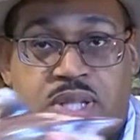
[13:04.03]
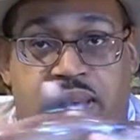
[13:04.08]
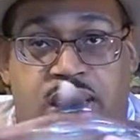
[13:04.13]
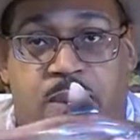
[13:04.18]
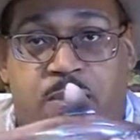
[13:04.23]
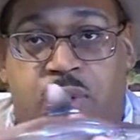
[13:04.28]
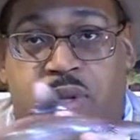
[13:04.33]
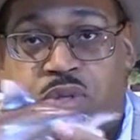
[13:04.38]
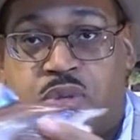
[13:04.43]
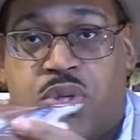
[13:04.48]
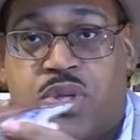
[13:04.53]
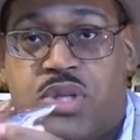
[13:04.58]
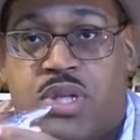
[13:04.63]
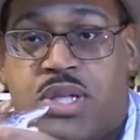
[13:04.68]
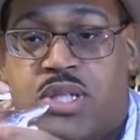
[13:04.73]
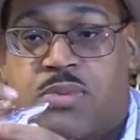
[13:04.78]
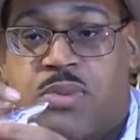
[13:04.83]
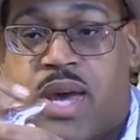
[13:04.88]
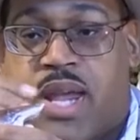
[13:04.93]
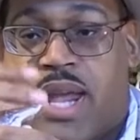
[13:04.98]
animals, or at
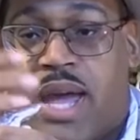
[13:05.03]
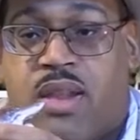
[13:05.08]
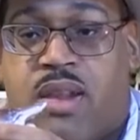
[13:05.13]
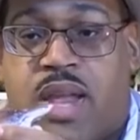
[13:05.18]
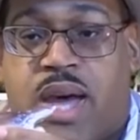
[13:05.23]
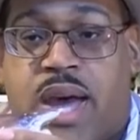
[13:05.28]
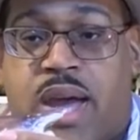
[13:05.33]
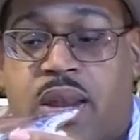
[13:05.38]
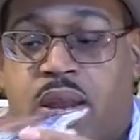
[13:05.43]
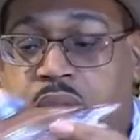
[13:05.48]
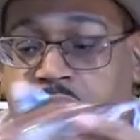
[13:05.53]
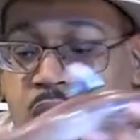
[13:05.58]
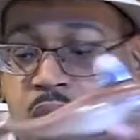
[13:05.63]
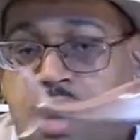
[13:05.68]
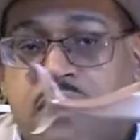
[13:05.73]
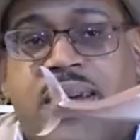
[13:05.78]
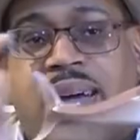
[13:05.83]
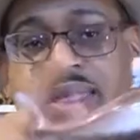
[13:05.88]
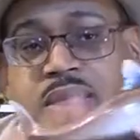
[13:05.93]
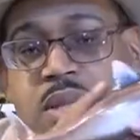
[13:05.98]
least some kind of outline.
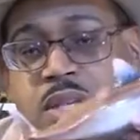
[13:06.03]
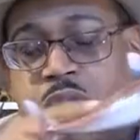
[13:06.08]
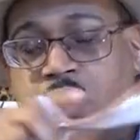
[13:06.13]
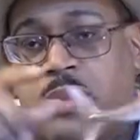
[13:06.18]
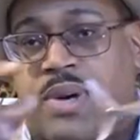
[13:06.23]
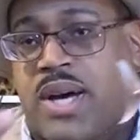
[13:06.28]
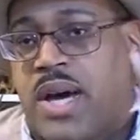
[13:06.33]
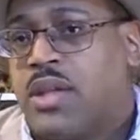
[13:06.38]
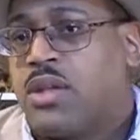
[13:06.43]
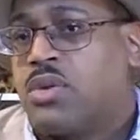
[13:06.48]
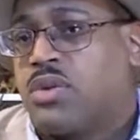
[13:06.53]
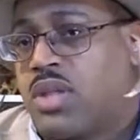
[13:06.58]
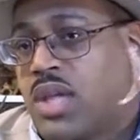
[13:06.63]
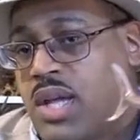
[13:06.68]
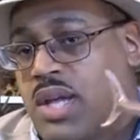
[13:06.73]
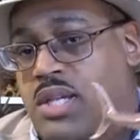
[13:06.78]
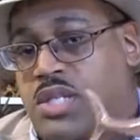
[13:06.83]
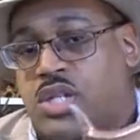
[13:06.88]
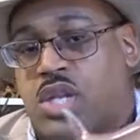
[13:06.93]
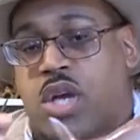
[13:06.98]
not this one, but other
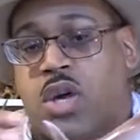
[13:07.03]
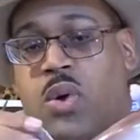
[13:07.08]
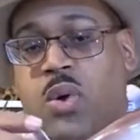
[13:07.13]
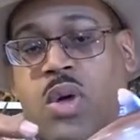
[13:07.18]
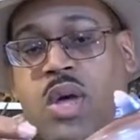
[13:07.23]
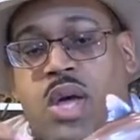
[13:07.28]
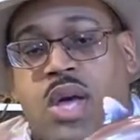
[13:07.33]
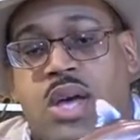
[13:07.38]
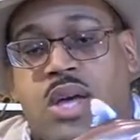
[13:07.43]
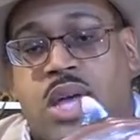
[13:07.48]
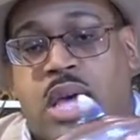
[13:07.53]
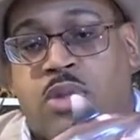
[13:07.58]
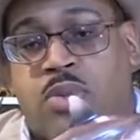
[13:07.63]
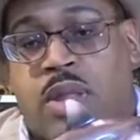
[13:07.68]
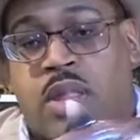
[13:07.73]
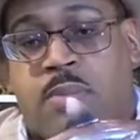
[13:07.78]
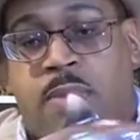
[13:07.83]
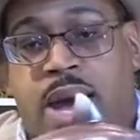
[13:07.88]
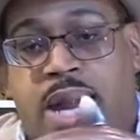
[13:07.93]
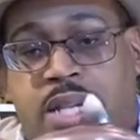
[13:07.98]
things. So that's why
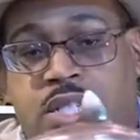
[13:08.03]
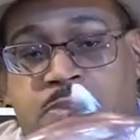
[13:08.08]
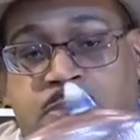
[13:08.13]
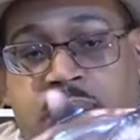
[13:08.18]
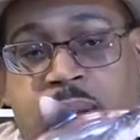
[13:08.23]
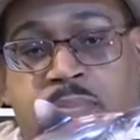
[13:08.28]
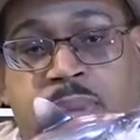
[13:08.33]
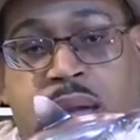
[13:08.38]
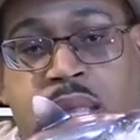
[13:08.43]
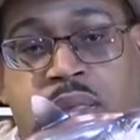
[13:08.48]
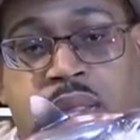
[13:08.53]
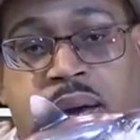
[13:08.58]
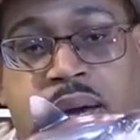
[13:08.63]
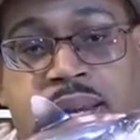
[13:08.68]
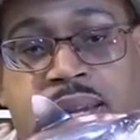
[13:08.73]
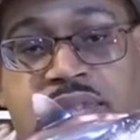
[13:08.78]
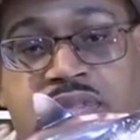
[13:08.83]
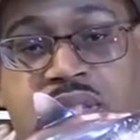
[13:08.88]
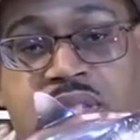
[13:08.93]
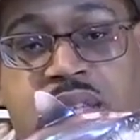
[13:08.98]
the body's, based on
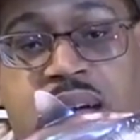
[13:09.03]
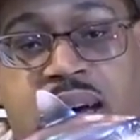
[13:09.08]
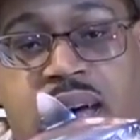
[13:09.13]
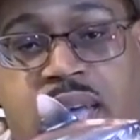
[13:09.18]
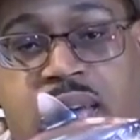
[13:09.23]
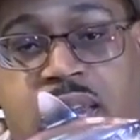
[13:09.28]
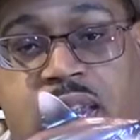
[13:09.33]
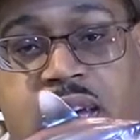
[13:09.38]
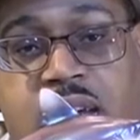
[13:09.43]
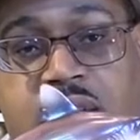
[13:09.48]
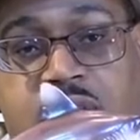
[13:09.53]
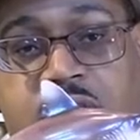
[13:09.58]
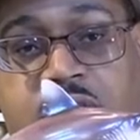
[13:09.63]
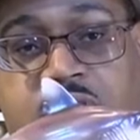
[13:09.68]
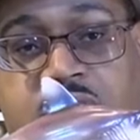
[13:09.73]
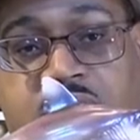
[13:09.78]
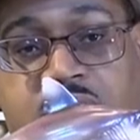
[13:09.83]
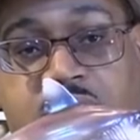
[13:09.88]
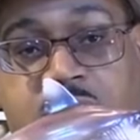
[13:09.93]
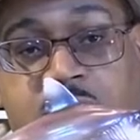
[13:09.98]
its diet of
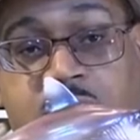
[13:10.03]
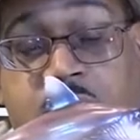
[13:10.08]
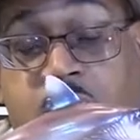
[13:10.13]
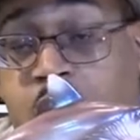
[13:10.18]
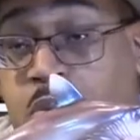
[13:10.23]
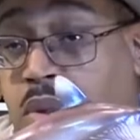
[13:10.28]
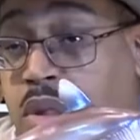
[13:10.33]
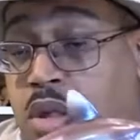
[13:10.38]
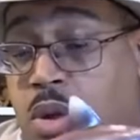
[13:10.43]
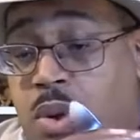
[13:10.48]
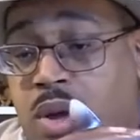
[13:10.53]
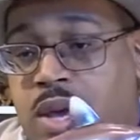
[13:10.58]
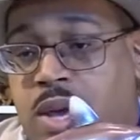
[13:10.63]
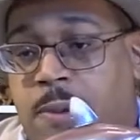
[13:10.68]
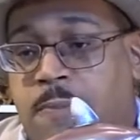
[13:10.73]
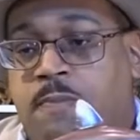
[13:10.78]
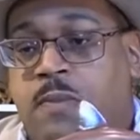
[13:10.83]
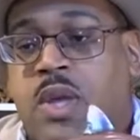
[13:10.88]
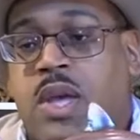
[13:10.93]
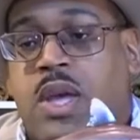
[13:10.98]
eating possibly
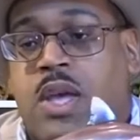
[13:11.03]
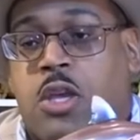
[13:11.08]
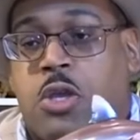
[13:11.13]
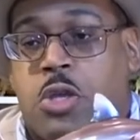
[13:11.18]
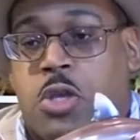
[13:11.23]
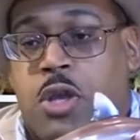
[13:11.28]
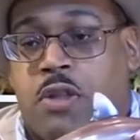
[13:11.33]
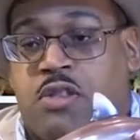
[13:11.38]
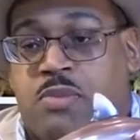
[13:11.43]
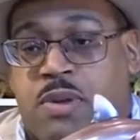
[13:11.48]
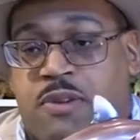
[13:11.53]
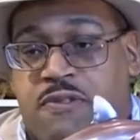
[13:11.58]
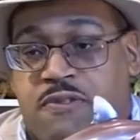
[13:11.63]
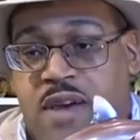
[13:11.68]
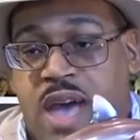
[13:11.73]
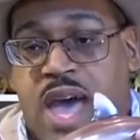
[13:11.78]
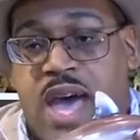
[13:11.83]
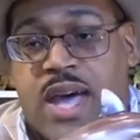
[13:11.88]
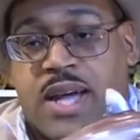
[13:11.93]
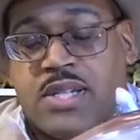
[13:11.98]
squid, you have to be
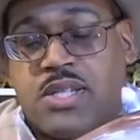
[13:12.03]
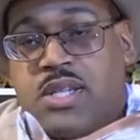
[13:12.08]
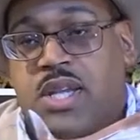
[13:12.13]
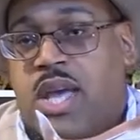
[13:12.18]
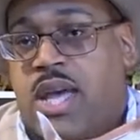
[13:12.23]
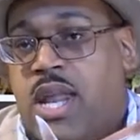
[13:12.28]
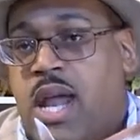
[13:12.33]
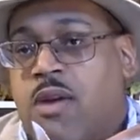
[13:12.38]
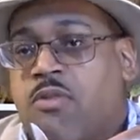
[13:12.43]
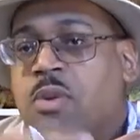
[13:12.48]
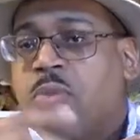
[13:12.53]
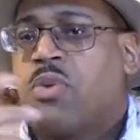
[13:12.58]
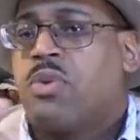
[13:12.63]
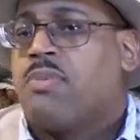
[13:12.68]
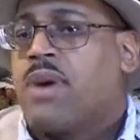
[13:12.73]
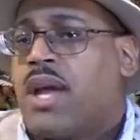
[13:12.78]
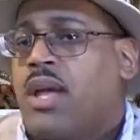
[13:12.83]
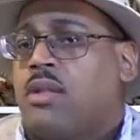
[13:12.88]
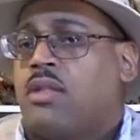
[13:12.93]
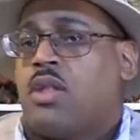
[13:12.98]
fast. And I remember
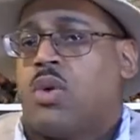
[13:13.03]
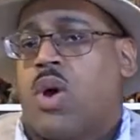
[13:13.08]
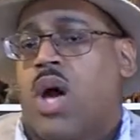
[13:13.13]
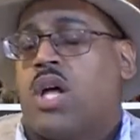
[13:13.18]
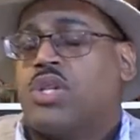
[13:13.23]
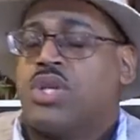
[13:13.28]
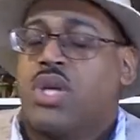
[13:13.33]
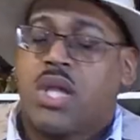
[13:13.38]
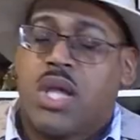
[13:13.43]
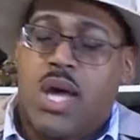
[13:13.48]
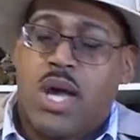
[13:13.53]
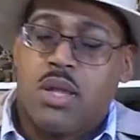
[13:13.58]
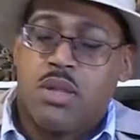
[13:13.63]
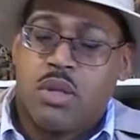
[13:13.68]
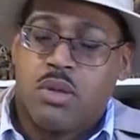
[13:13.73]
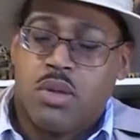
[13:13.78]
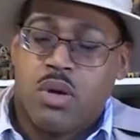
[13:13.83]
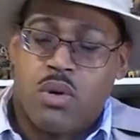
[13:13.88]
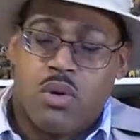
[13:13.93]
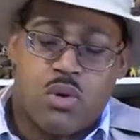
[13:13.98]
my zoology class,
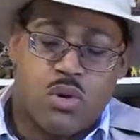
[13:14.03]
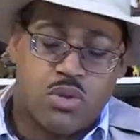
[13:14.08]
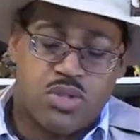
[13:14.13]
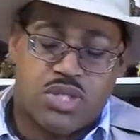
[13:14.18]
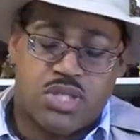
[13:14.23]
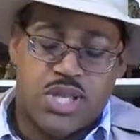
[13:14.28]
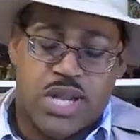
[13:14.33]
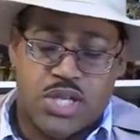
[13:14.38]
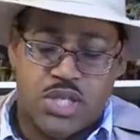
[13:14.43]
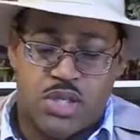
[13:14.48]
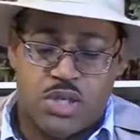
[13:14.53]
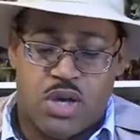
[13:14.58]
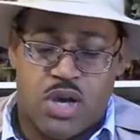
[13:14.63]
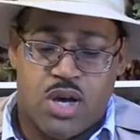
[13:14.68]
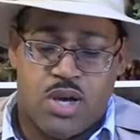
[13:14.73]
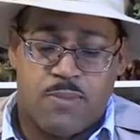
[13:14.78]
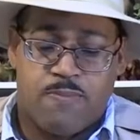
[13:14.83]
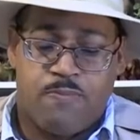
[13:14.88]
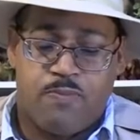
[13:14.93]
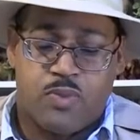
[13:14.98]
there's a whole section
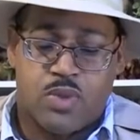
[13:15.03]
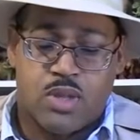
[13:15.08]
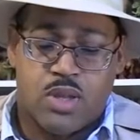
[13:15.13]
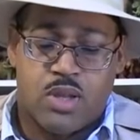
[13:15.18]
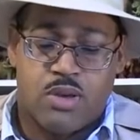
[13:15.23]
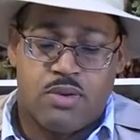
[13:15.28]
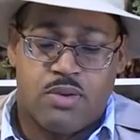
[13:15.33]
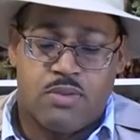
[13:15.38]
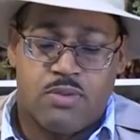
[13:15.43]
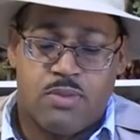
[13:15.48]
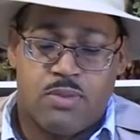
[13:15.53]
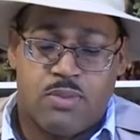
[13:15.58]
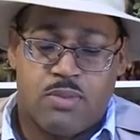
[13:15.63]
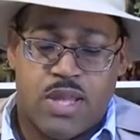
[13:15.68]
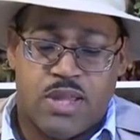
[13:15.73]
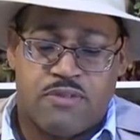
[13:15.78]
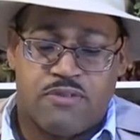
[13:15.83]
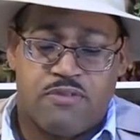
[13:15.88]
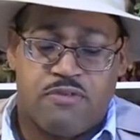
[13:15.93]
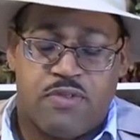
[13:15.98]
on
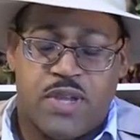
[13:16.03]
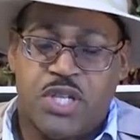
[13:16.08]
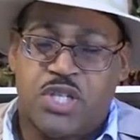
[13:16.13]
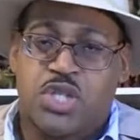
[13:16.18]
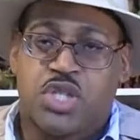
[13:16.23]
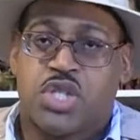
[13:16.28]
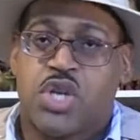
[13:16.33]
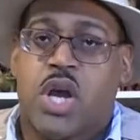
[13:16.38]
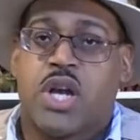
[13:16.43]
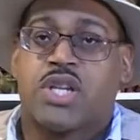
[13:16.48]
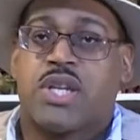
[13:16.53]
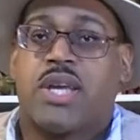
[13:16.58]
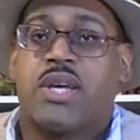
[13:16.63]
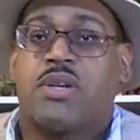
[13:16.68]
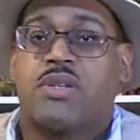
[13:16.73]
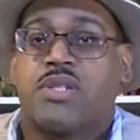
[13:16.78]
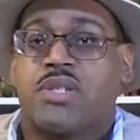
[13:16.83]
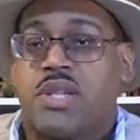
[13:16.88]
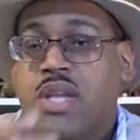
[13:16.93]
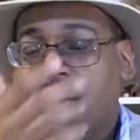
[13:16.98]
like fish and shark
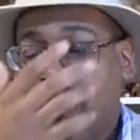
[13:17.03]
tails,